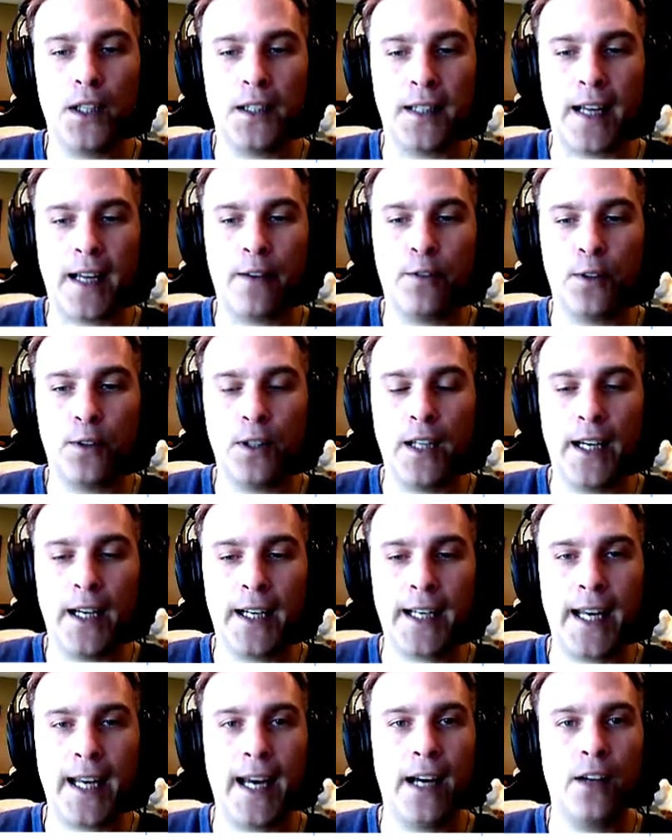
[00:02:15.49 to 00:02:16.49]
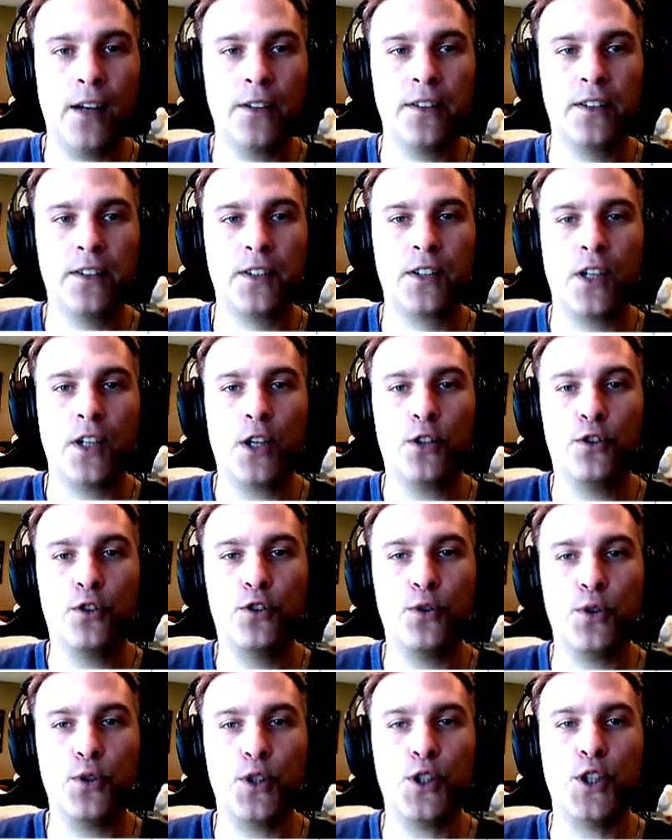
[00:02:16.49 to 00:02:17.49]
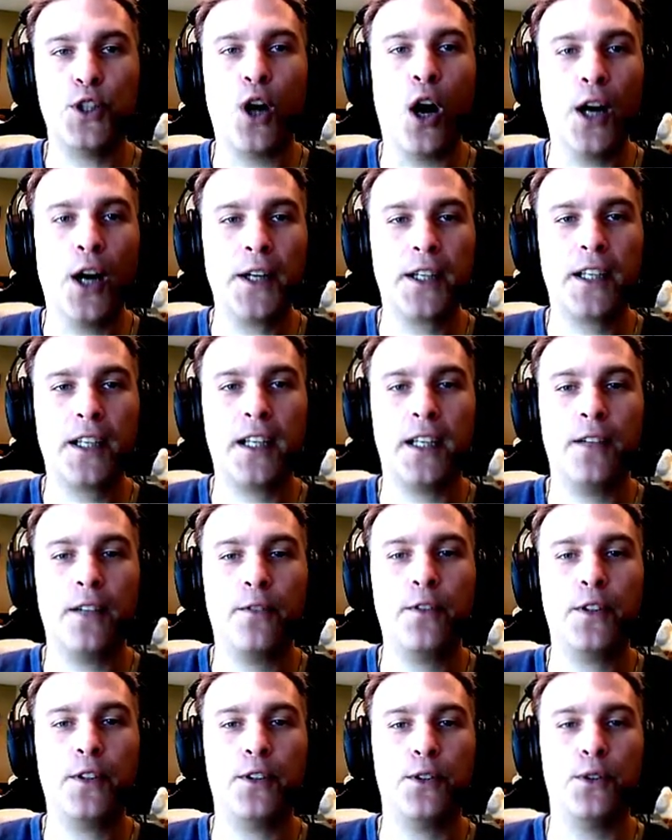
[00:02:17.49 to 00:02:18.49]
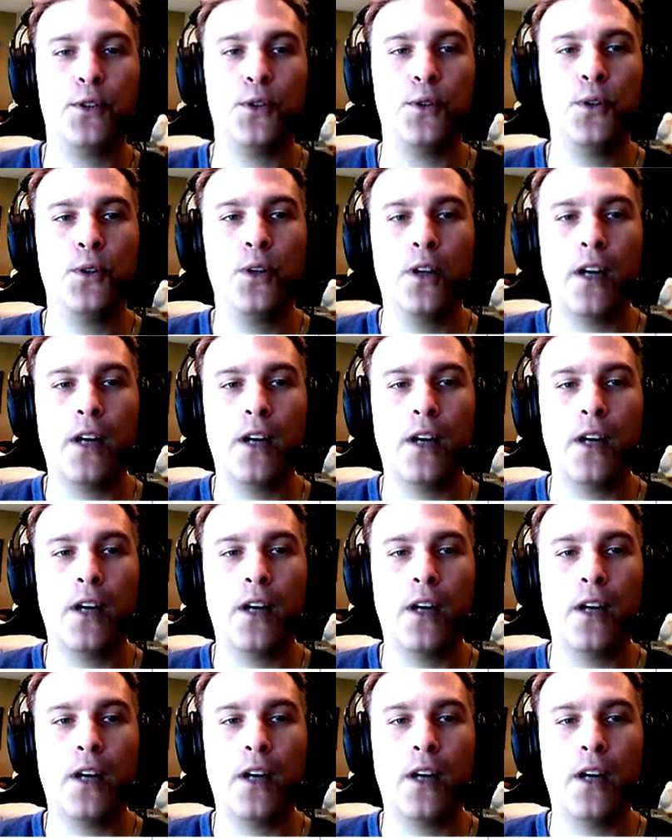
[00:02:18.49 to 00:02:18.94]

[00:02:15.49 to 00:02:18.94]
level accounts do not give you